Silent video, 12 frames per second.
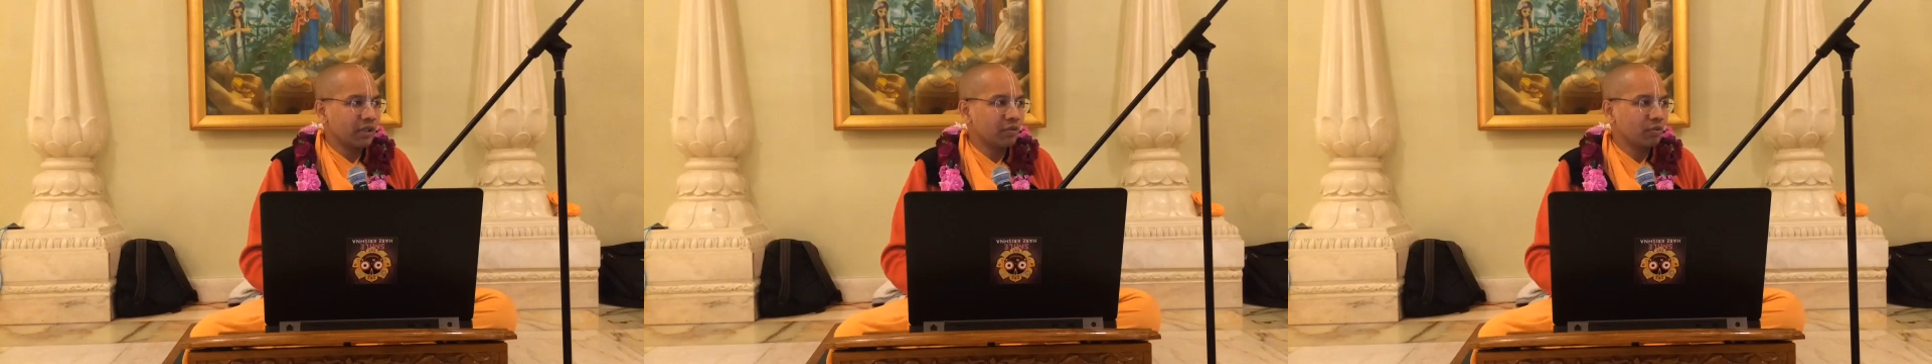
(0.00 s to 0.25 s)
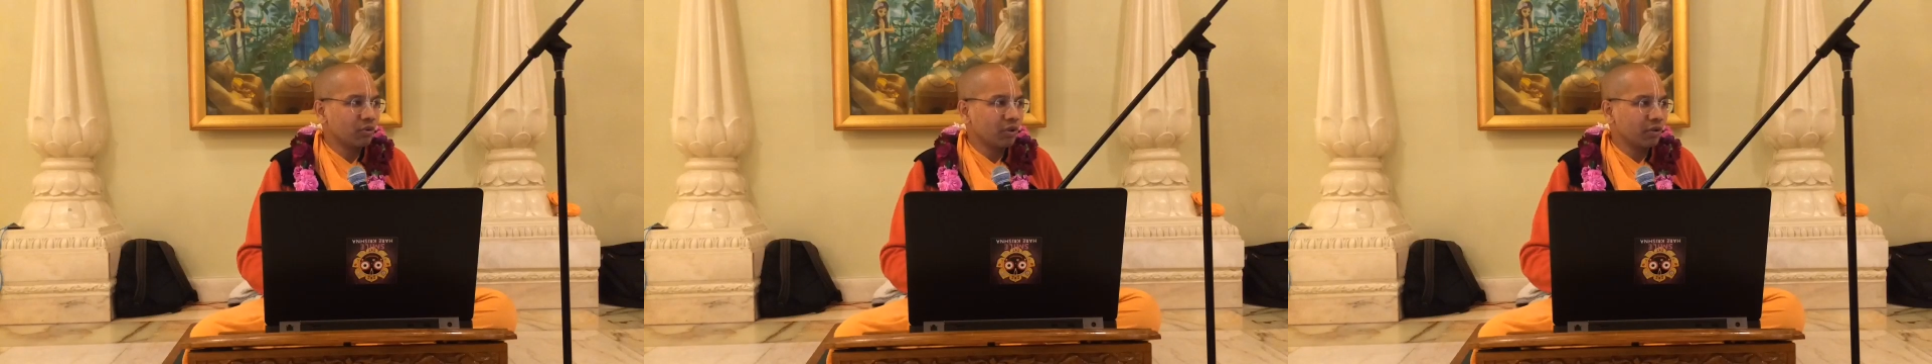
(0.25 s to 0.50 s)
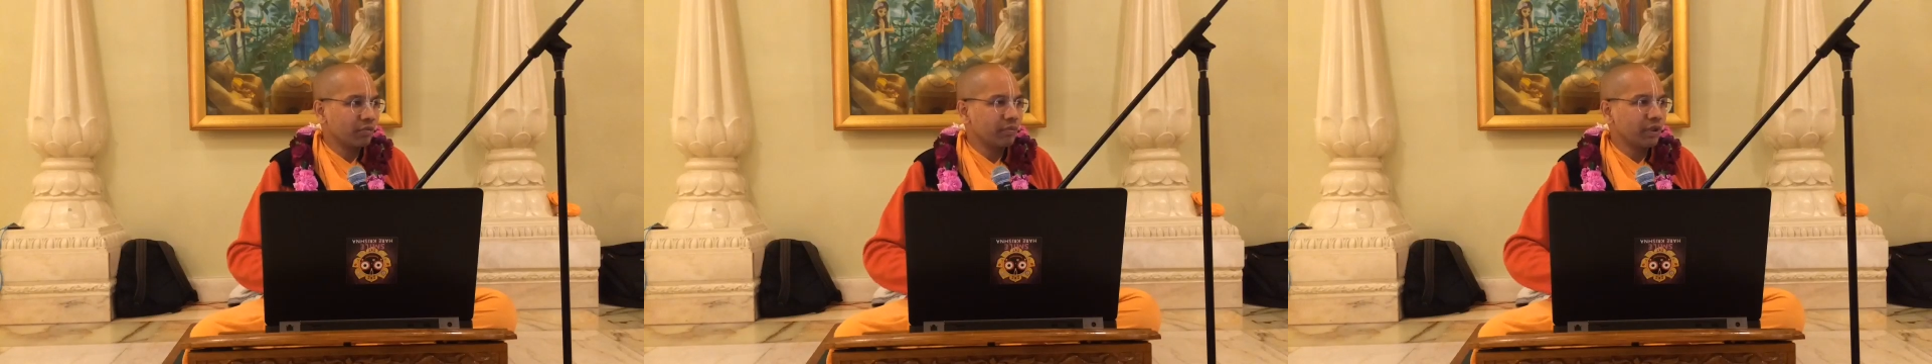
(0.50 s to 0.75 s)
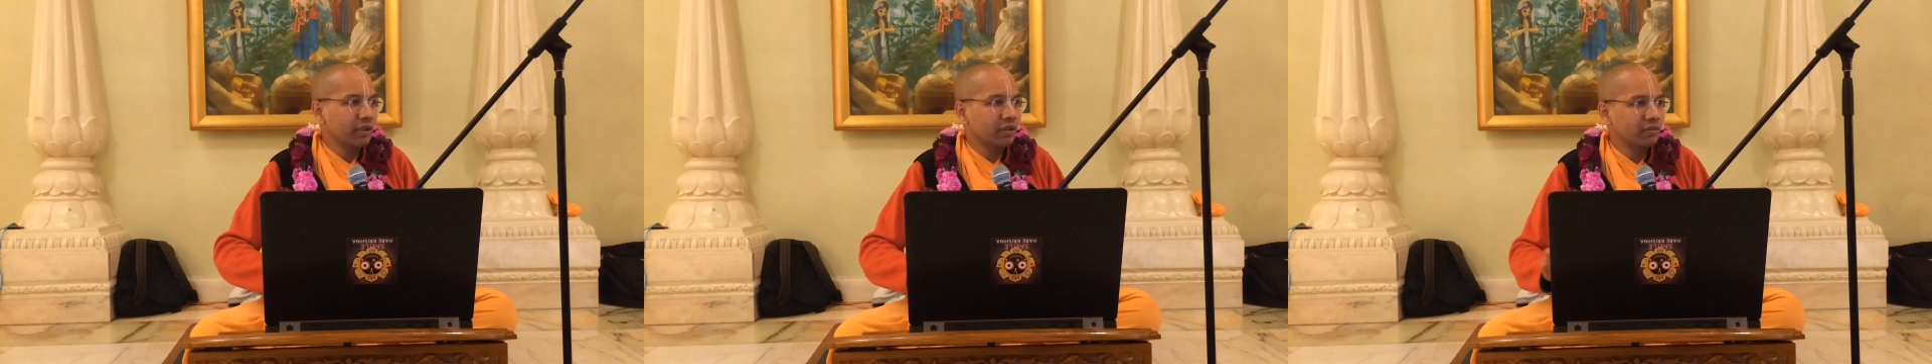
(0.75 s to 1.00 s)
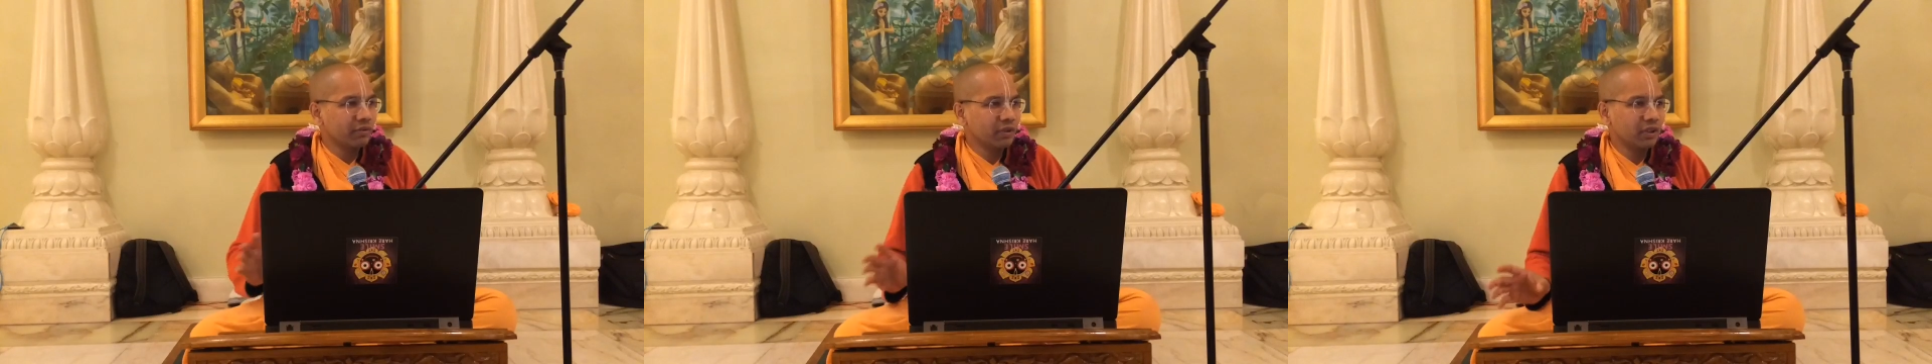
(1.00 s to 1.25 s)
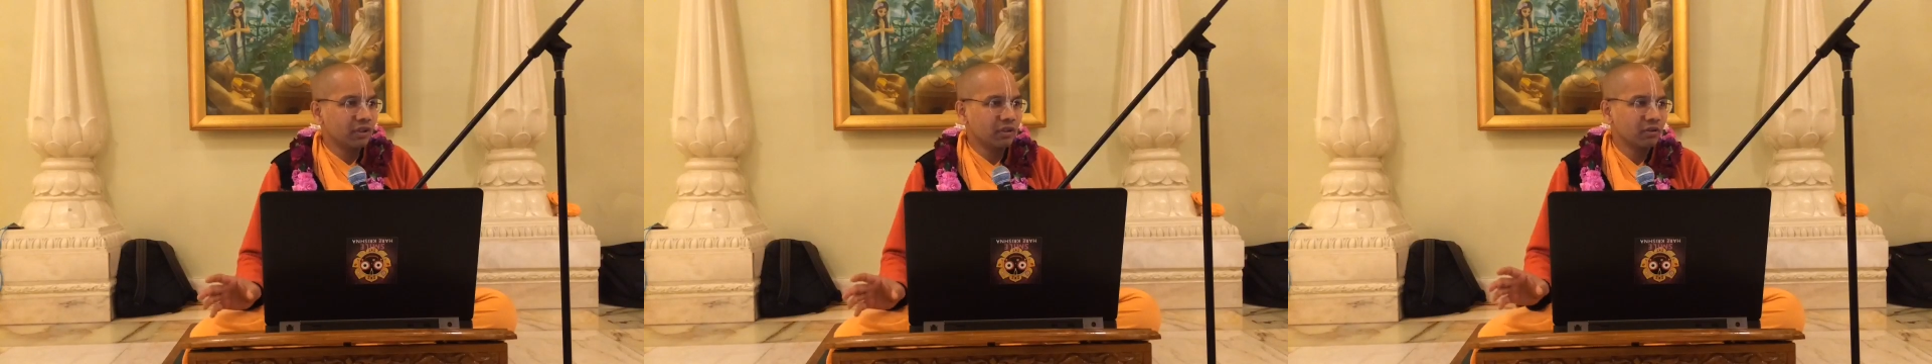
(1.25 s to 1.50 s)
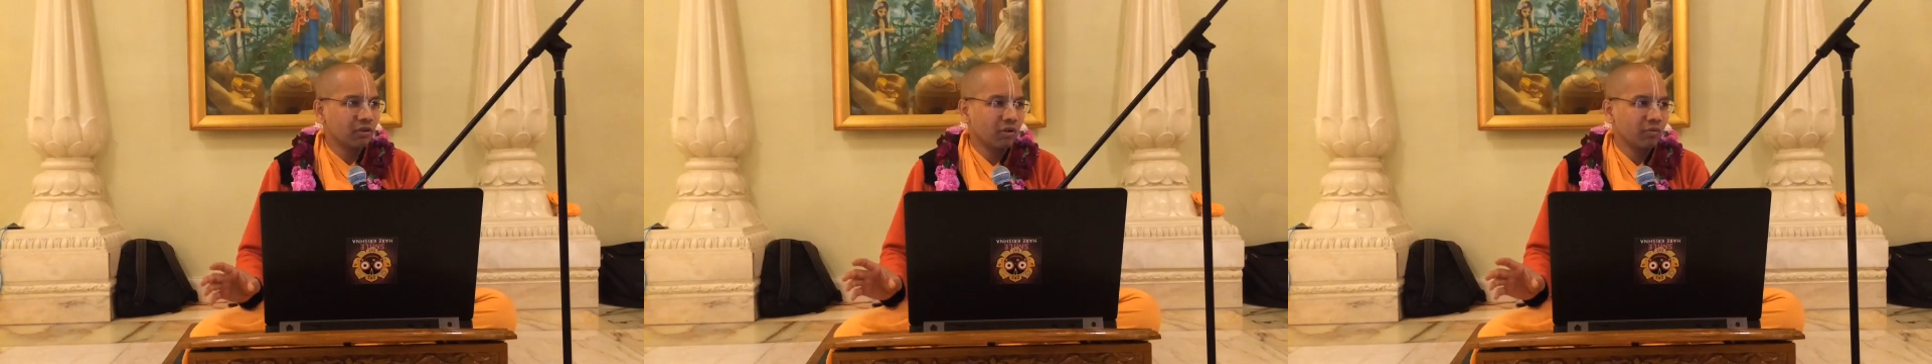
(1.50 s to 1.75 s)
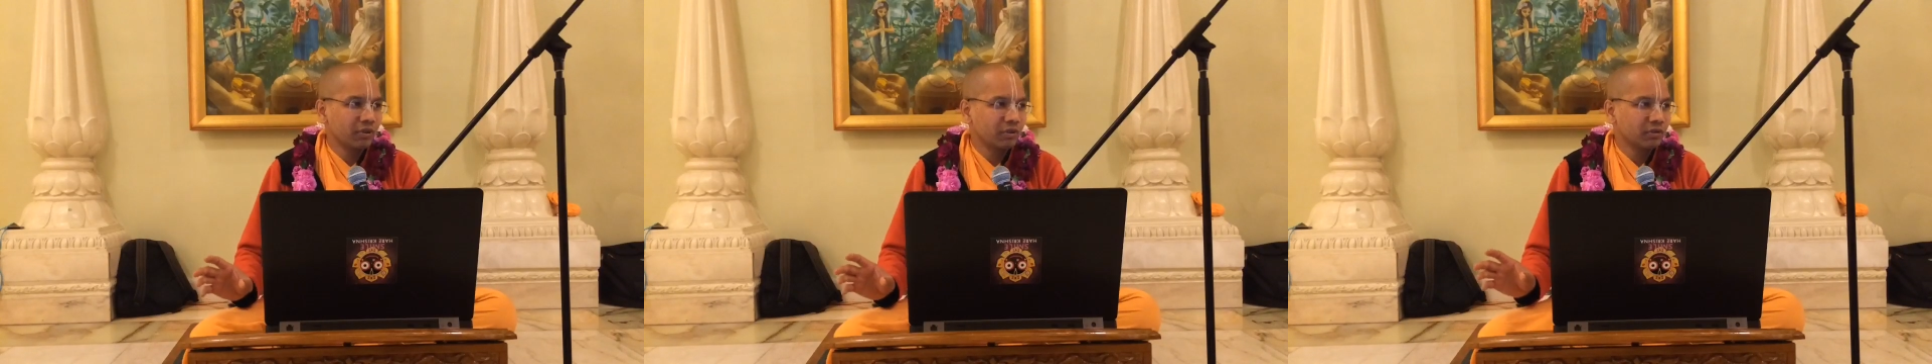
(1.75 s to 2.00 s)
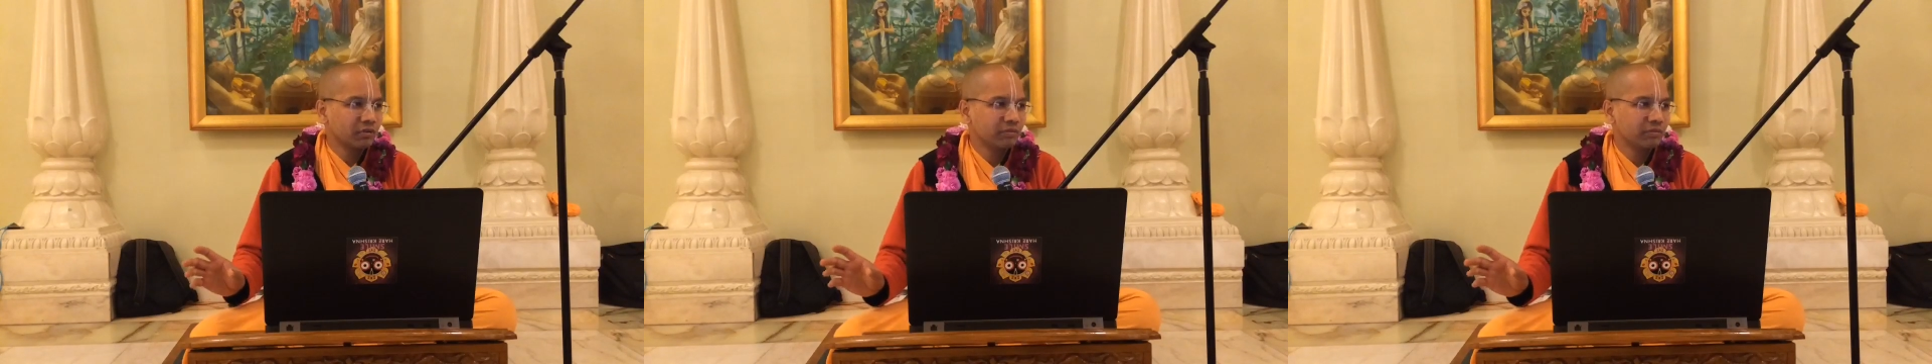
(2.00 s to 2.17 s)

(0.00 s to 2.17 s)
he would not mingle with the common